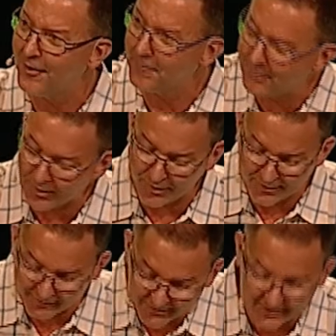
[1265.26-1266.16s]
a part
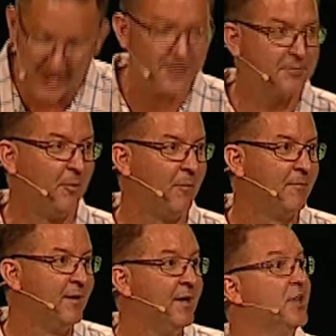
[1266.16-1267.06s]
of the gospel.
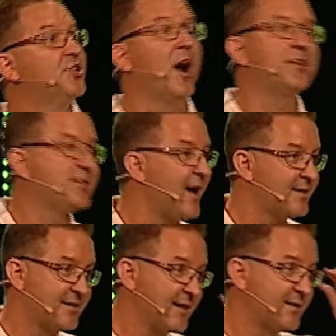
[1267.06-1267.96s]
John Stott
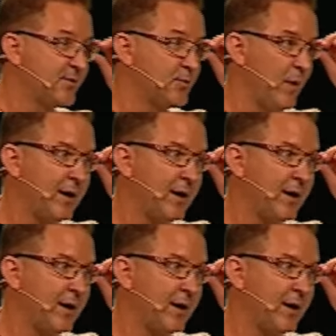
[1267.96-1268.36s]
said it this way.